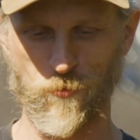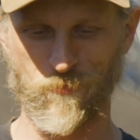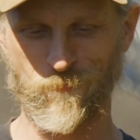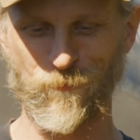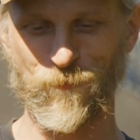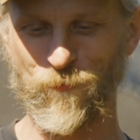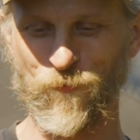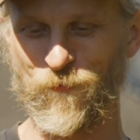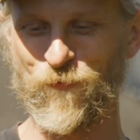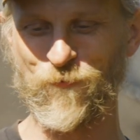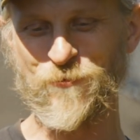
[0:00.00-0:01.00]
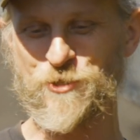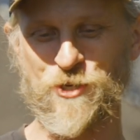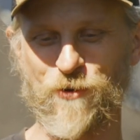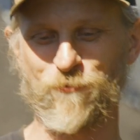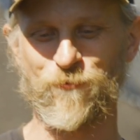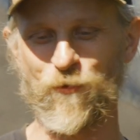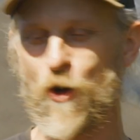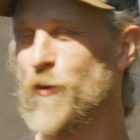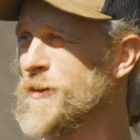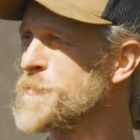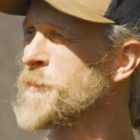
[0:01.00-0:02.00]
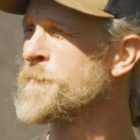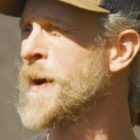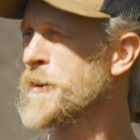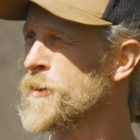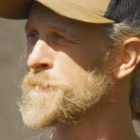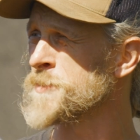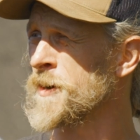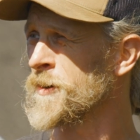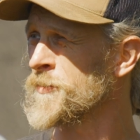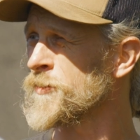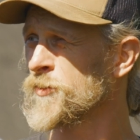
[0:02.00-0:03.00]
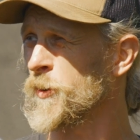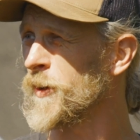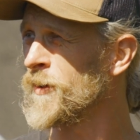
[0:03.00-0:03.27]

the sheer volume of microbes that are in the soil.